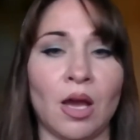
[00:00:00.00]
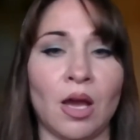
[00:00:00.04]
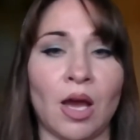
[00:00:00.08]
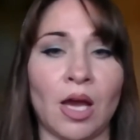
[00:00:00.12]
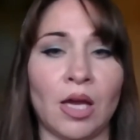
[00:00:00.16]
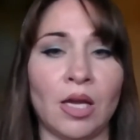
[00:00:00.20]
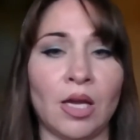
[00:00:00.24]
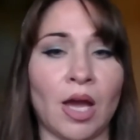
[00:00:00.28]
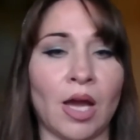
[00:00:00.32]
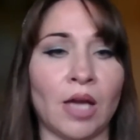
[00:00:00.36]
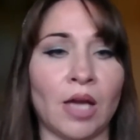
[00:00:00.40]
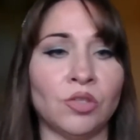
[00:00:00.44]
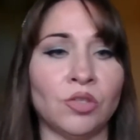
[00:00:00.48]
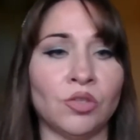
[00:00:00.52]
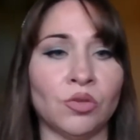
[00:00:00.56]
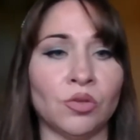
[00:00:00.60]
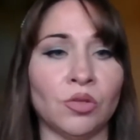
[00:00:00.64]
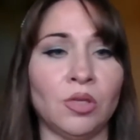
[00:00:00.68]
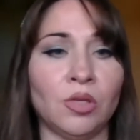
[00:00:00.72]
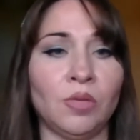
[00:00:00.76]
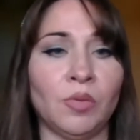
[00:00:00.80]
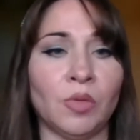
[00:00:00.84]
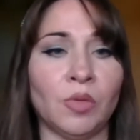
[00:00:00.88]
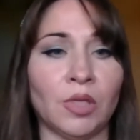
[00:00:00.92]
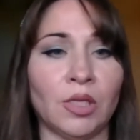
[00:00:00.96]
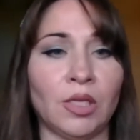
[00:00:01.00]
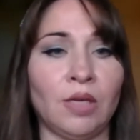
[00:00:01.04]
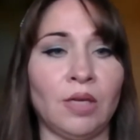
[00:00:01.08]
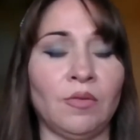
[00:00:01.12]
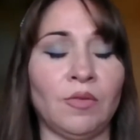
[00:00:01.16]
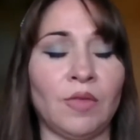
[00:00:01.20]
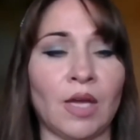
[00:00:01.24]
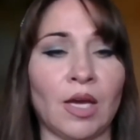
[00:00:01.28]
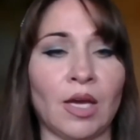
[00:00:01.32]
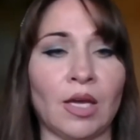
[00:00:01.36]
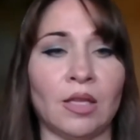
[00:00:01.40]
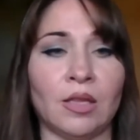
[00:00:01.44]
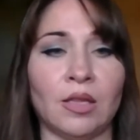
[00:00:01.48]
I truly believe
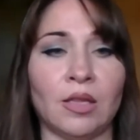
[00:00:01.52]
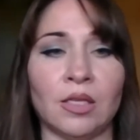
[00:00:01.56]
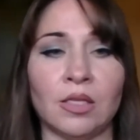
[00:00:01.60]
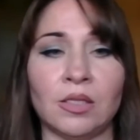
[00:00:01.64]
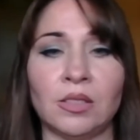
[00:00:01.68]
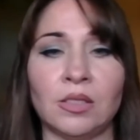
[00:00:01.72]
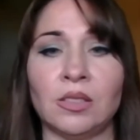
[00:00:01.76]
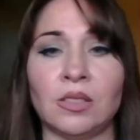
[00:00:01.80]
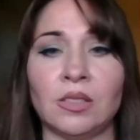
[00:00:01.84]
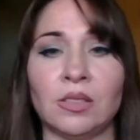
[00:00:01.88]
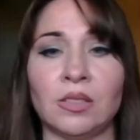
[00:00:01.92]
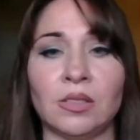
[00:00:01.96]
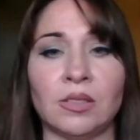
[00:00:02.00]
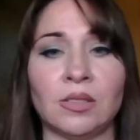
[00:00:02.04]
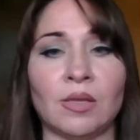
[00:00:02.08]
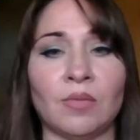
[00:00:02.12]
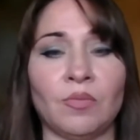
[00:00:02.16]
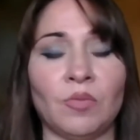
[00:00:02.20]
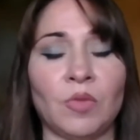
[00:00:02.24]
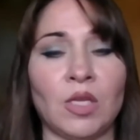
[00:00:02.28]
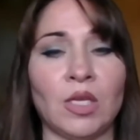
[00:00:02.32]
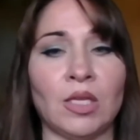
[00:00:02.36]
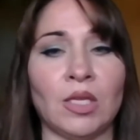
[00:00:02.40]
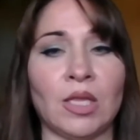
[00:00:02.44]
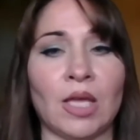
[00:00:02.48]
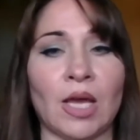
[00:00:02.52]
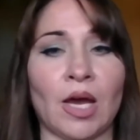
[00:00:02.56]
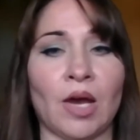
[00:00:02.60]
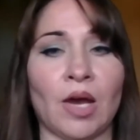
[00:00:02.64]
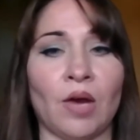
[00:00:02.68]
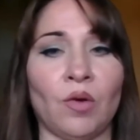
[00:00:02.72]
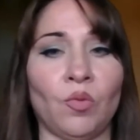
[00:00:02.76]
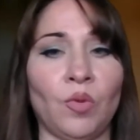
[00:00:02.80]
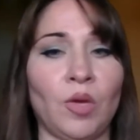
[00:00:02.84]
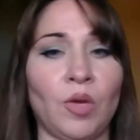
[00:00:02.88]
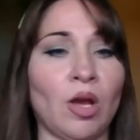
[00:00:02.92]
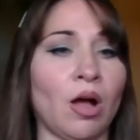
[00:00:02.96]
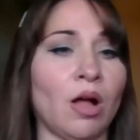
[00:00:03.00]
that this is something
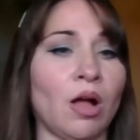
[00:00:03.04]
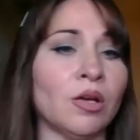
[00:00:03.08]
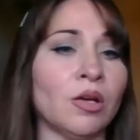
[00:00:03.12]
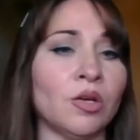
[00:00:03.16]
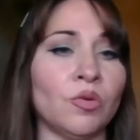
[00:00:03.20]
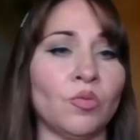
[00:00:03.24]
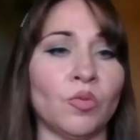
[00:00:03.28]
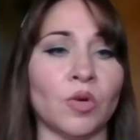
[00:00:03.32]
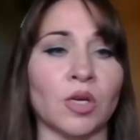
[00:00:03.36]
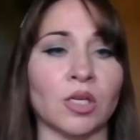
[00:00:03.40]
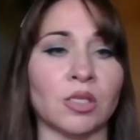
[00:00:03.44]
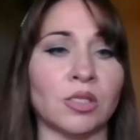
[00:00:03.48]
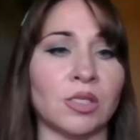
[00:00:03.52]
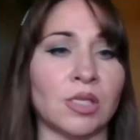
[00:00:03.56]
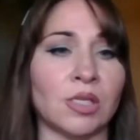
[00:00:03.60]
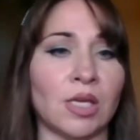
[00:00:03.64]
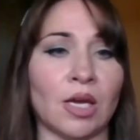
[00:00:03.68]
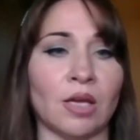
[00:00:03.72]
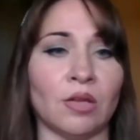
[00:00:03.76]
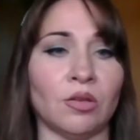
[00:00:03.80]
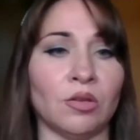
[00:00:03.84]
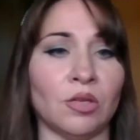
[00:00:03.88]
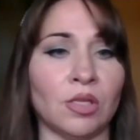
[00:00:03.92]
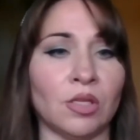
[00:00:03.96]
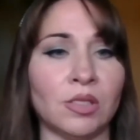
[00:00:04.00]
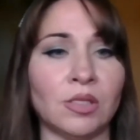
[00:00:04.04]
that we all can work together.